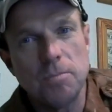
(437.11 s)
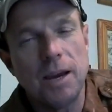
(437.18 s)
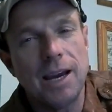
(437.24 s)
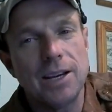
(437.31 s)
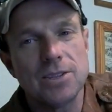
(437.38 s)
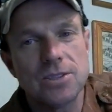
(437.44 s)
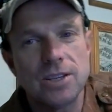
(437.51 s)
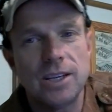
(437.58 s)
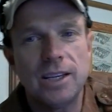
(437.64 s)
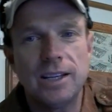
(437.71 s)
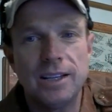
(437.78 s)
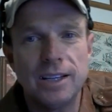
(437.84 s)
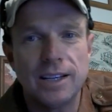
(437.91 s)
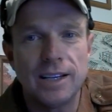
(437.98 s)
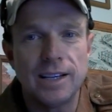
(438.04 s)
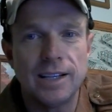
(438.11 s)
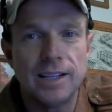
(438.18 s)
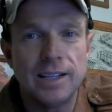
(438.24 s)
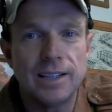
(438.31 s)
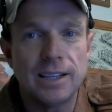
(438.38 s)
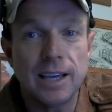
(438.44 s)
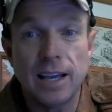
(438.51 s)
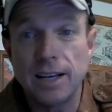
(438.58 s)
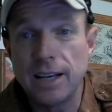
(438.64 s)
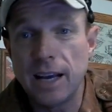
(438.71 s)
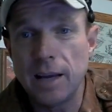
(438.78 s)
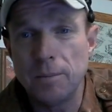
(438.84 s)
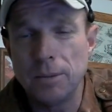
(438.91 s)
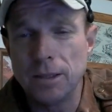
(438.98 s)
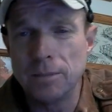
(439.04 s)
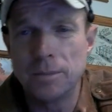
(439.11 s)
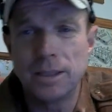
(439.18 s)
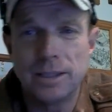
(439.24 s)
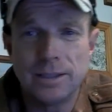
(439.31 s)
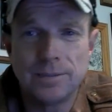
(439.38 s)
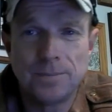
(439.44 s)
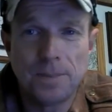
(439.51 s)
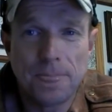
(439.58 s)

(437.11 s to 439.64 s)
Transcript: magazine, I think he had a 9mm,